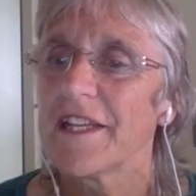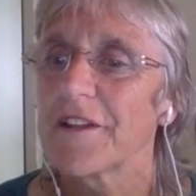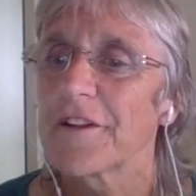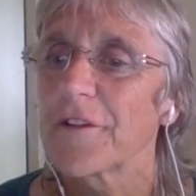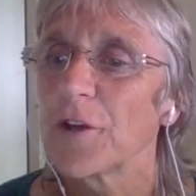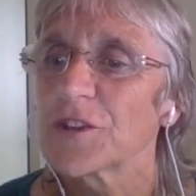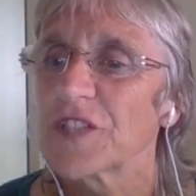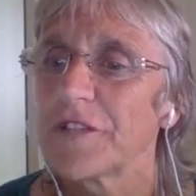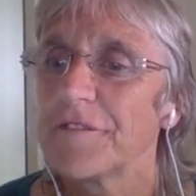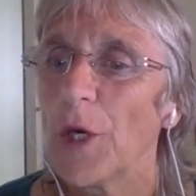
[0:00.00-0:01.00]
thoughts have
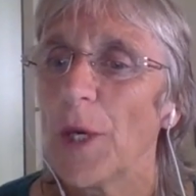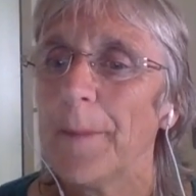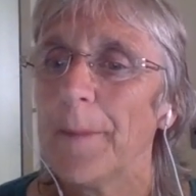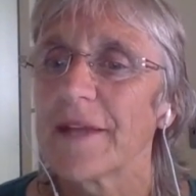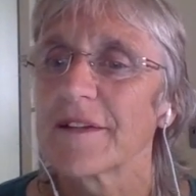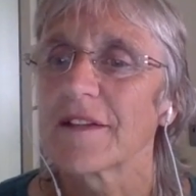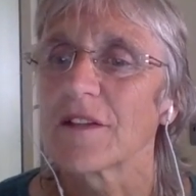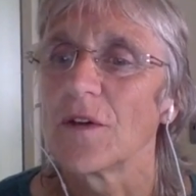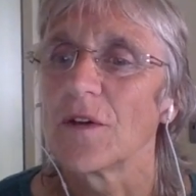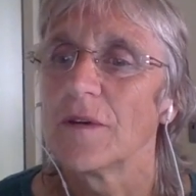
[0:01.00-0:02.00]
no impact at
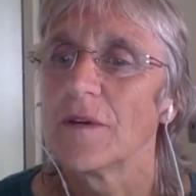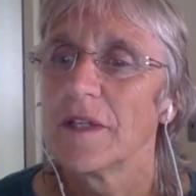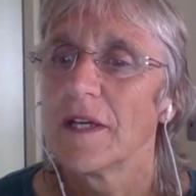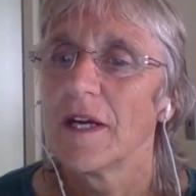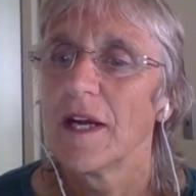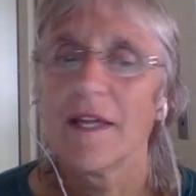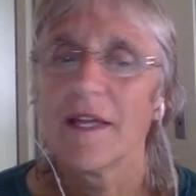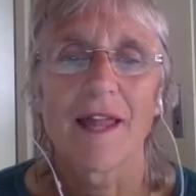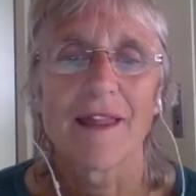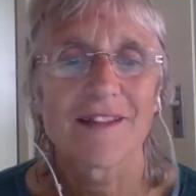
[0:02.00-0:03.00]
all?
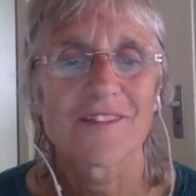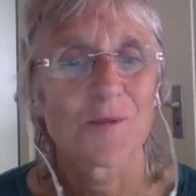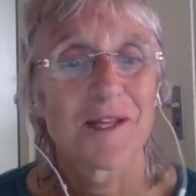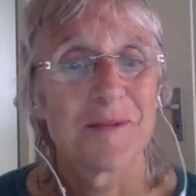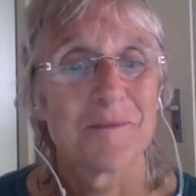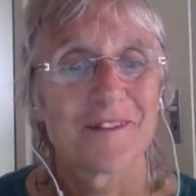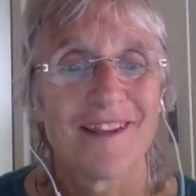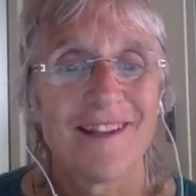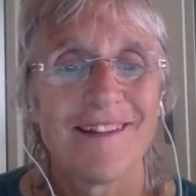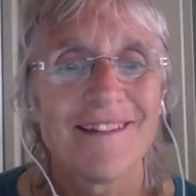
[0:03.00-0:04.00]
Yeah, that's what I'm
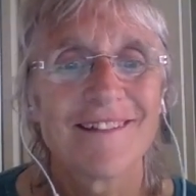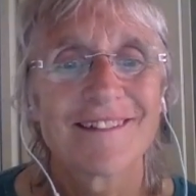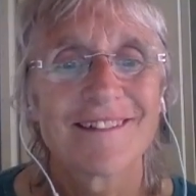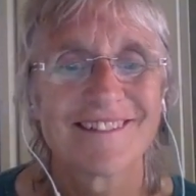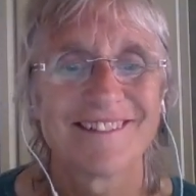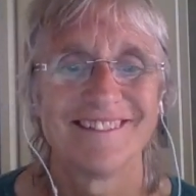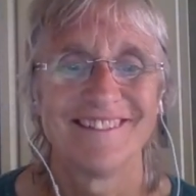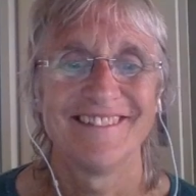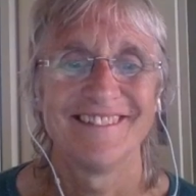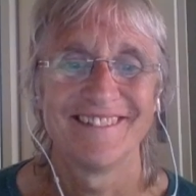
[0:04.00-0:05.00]
saying.
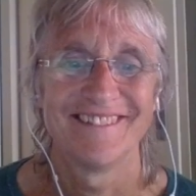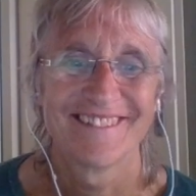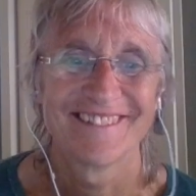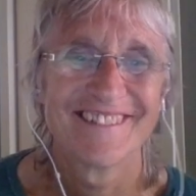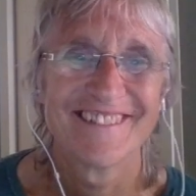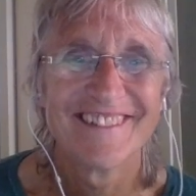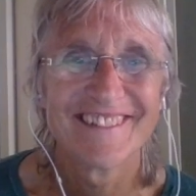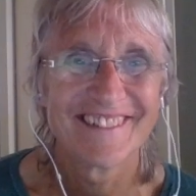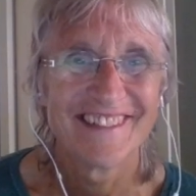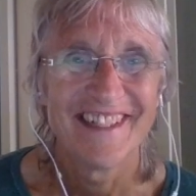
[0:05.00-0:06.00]

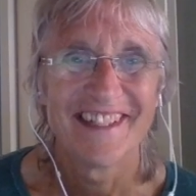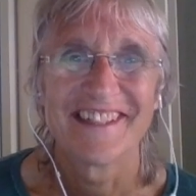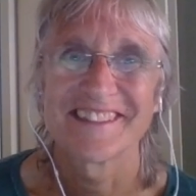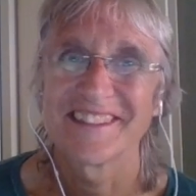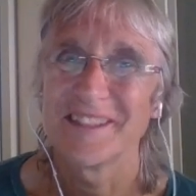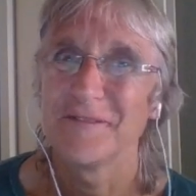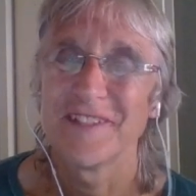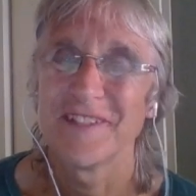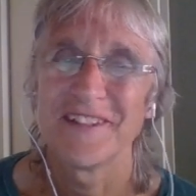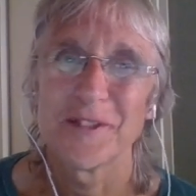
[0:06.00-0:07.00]
It seems
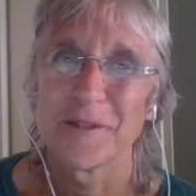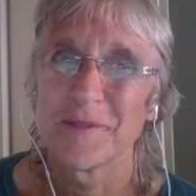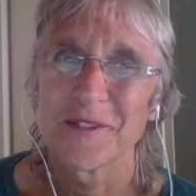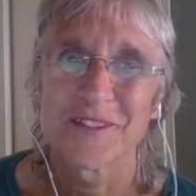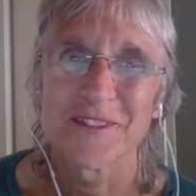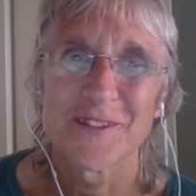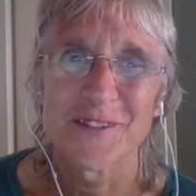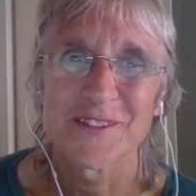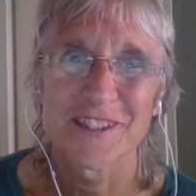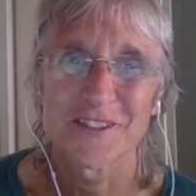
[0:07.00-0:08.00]
very odd because
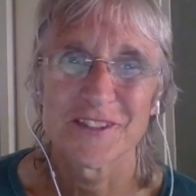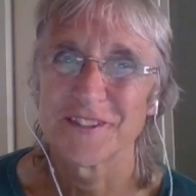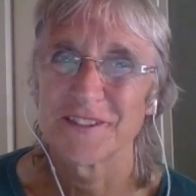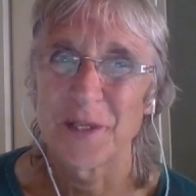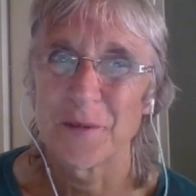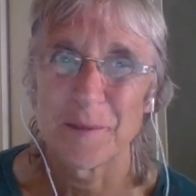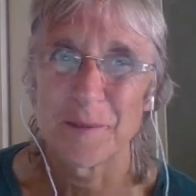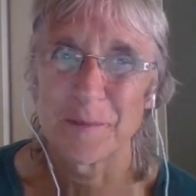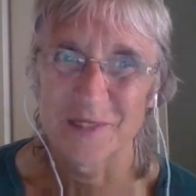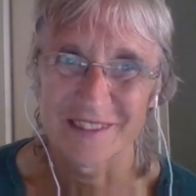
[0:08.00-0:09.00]
thoughts are so
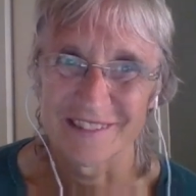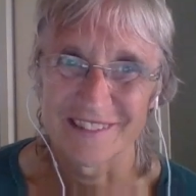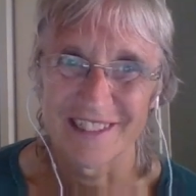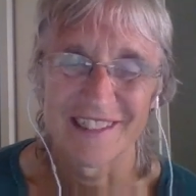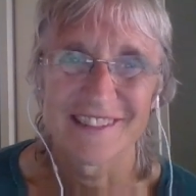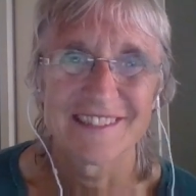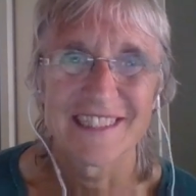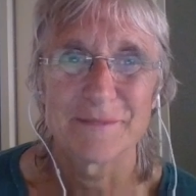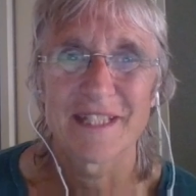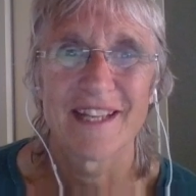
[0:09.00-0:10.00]
important, and it
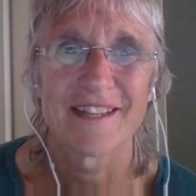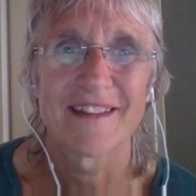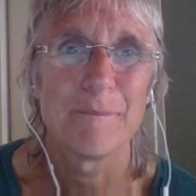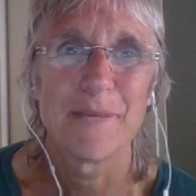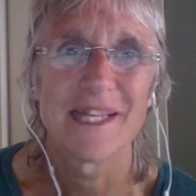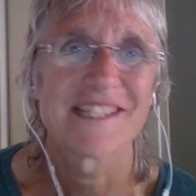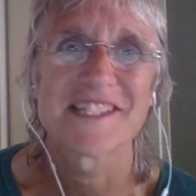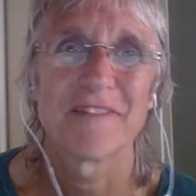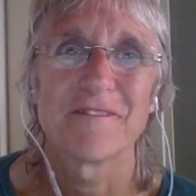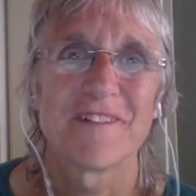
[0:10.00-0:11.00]
seems like they manage
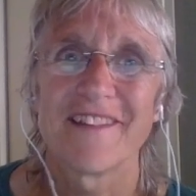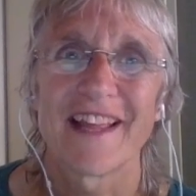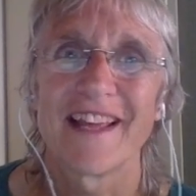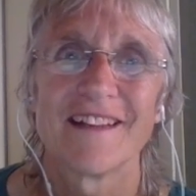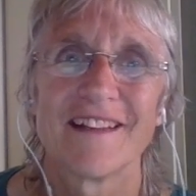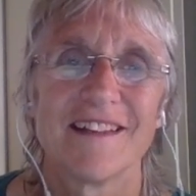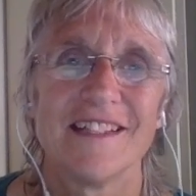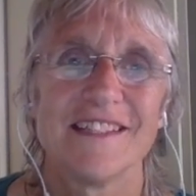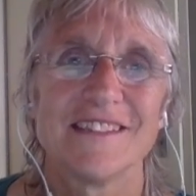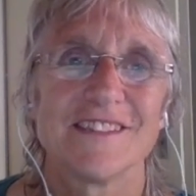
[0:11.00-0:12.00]
everything.
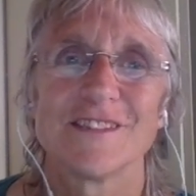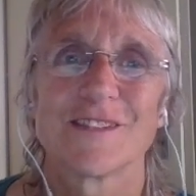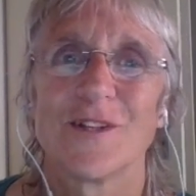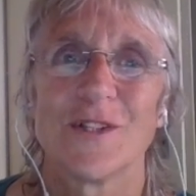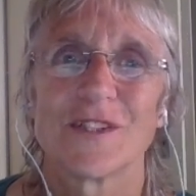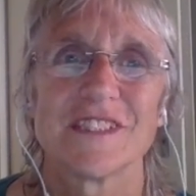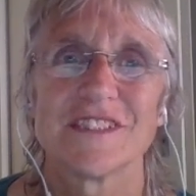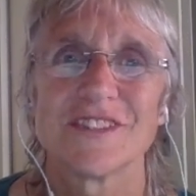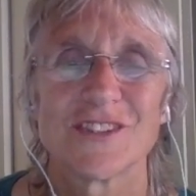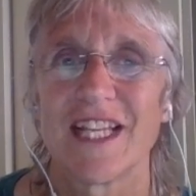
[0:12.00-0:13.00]
It's just thought, it's
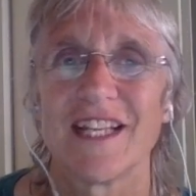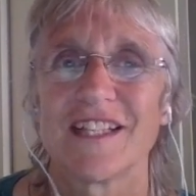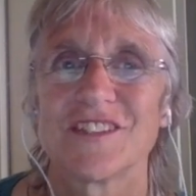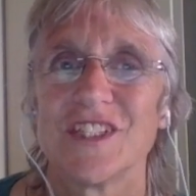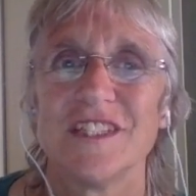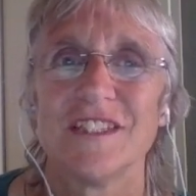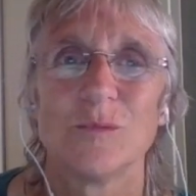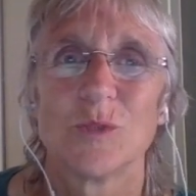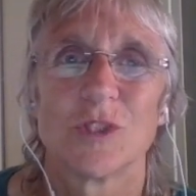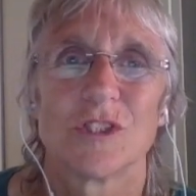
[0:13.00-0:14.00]
just energy,
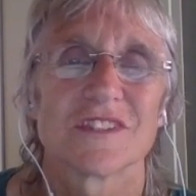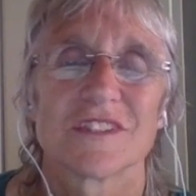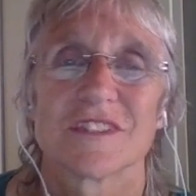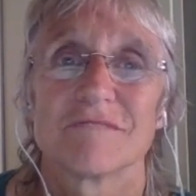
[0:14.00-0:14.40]
words